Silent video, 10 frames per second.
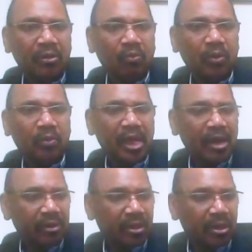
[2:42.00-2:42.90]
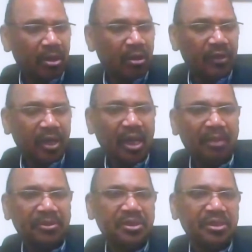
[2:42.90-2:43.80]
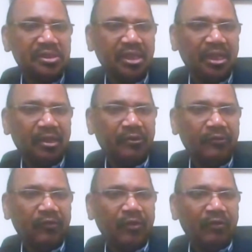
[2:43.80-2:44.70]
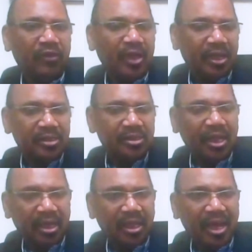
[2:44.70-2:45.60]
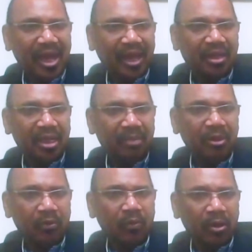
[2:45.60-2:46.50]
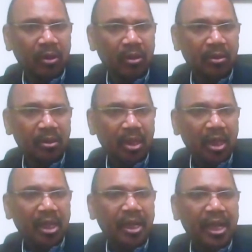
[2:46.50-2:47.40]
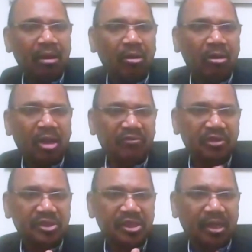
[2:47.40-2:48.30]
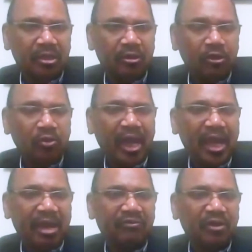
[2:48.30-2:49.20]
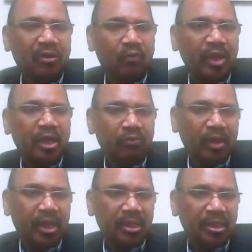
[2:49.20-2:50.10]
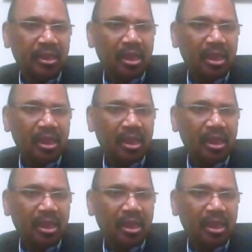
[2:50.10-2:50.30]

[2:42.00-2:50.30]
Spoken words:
with what I would call the competency that is in the academic world, now all of a sudden you have a win-win.